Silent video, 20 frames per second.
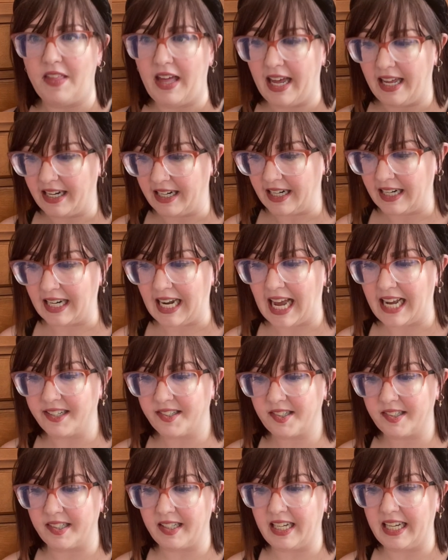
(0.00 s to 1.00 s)
then
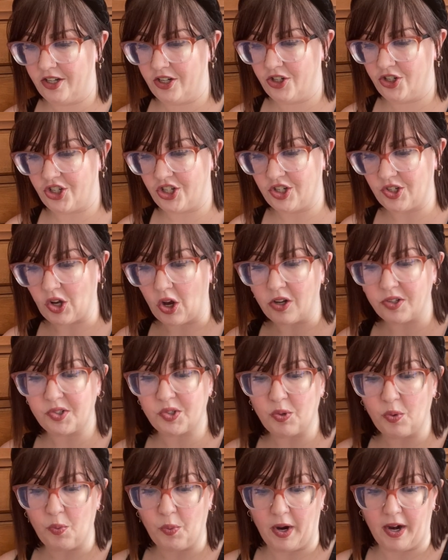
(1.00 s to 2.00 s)
lastly, she's
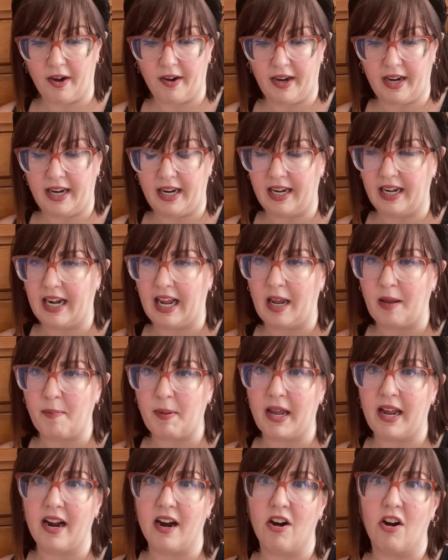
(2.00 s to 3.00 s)
also wearing a
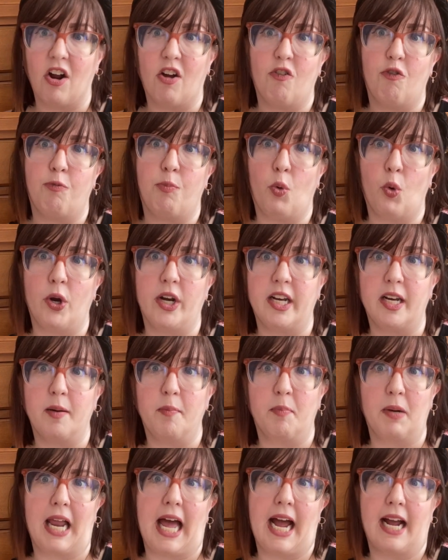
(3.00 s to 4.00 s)
pair of
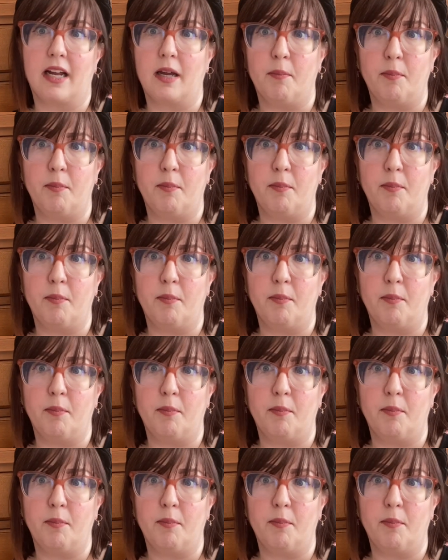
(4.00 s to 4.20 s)
pointed black